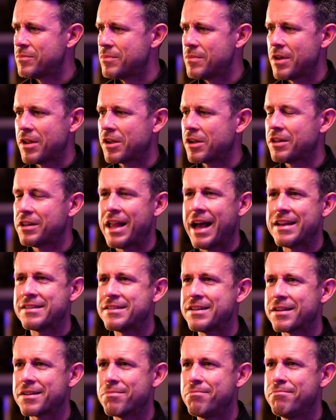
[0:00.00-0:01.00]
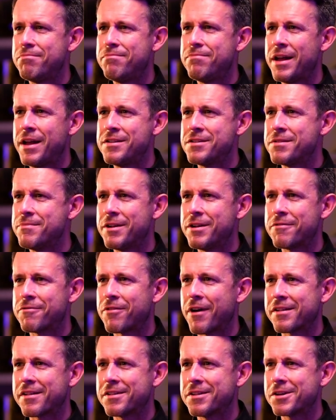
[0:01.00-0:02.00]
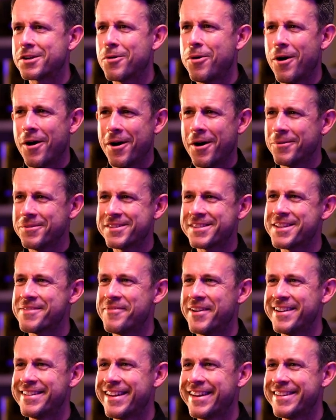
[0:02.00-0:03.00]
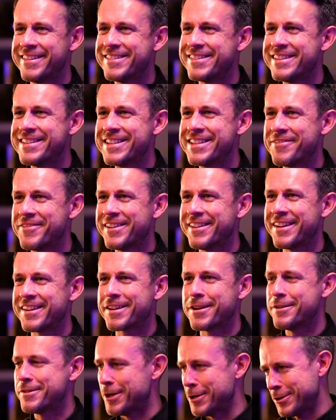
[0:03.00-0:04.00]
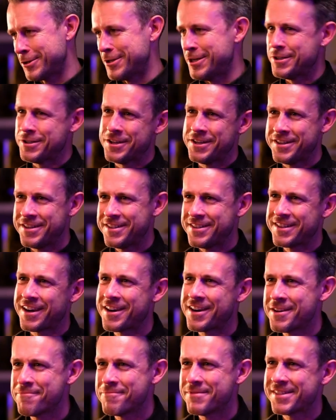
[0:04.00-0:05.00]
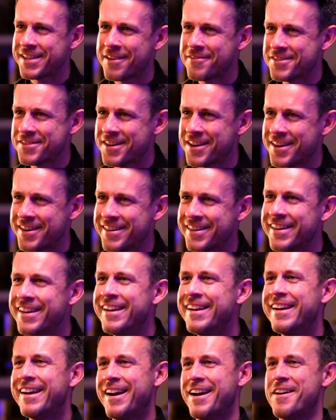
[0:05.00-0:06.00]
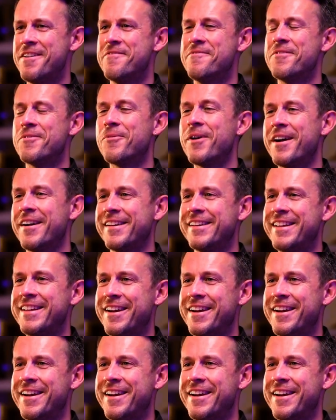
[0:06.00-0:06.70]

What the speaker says: the classic Benjamin Franklin quotes that my dad used to tell me, like a stitch in time saves nine, where, you